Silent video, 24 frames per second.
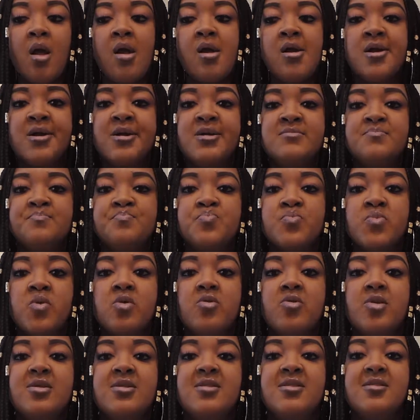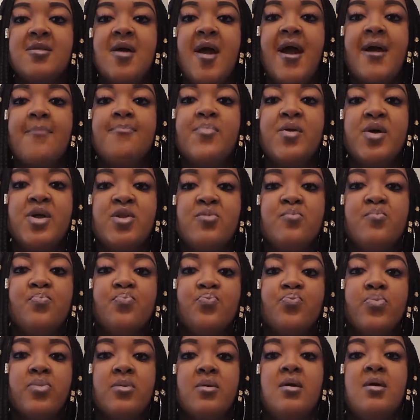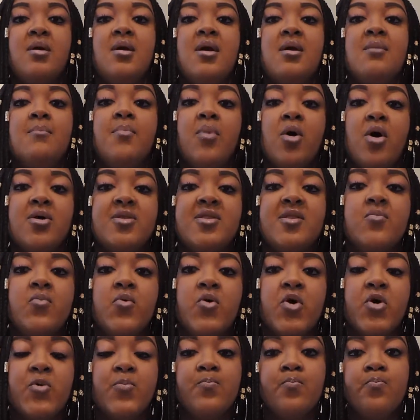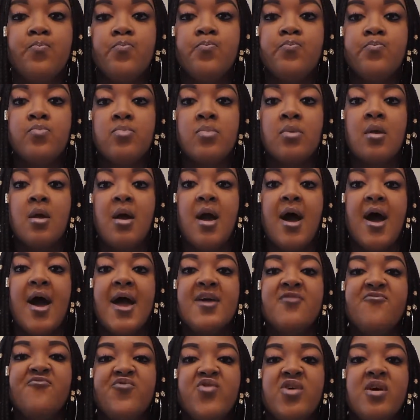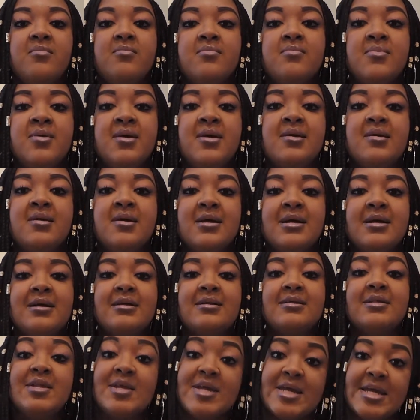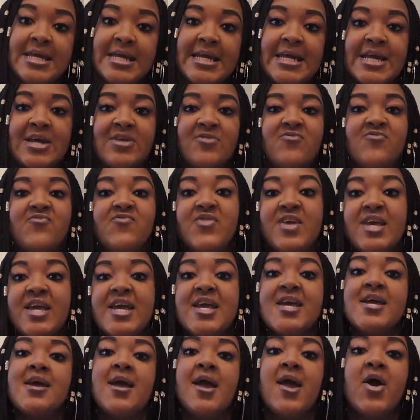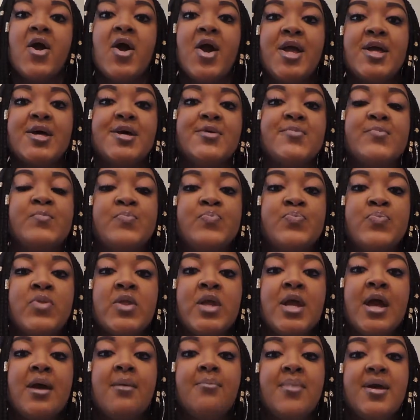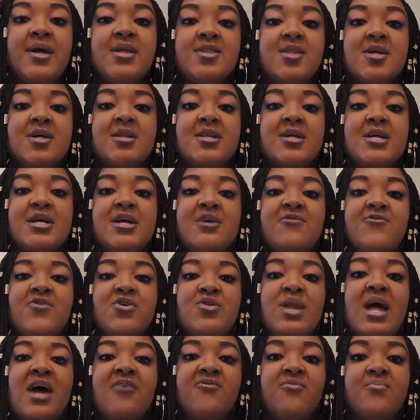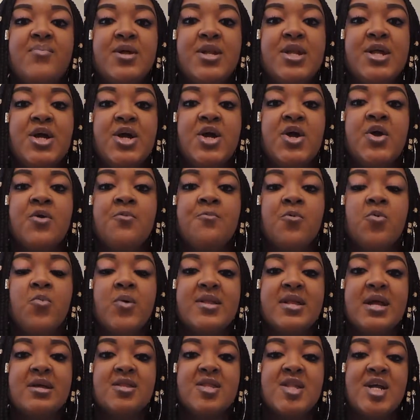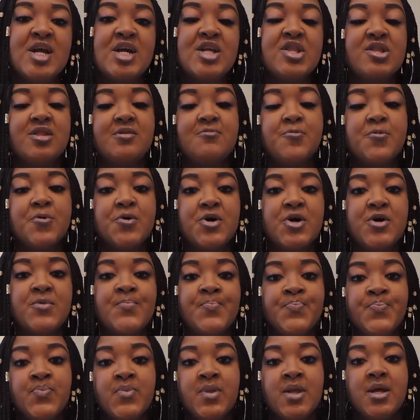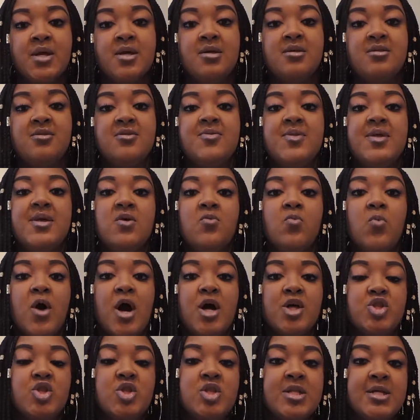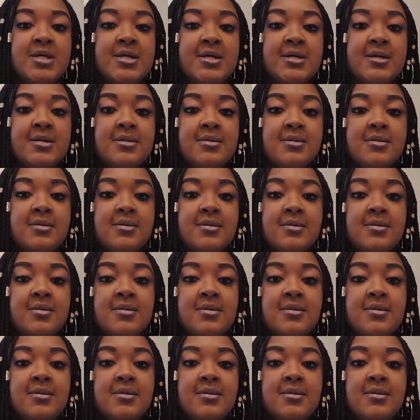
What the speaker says: And this happened in Baltimore. I am from the DMV area. And basically, if you're not familiar for what that stands for, it's the Washington,